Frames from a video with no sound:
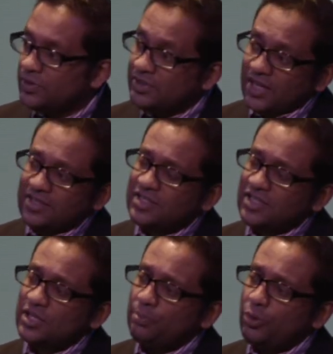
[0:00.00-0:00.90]
The Dead Sea
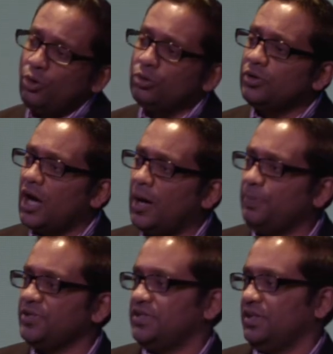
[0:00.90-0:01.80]
is a polar
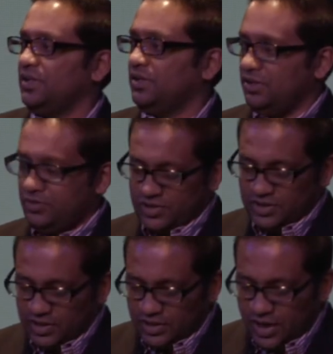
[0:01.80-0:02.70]
opposite of the
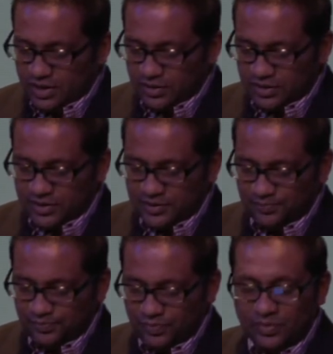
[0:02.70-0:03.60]
Sea of Galilee.
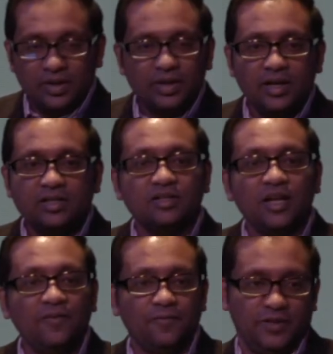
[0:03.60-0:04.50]
It's
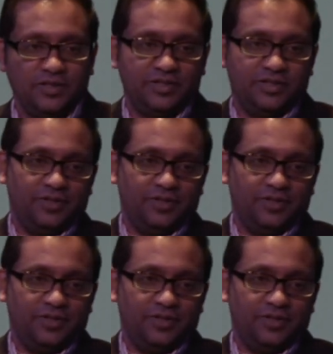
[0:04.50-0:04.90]
lifeless.